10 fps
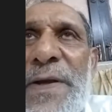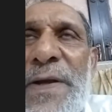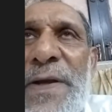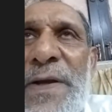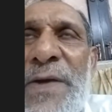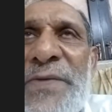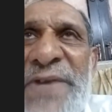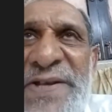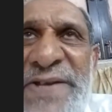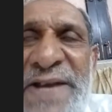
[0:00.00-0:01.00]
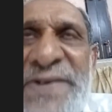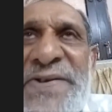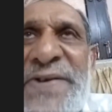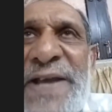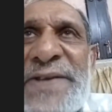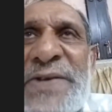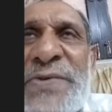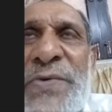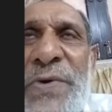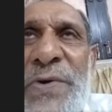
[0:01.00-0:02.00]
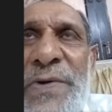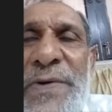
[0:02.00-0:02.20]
Now, this exercise is called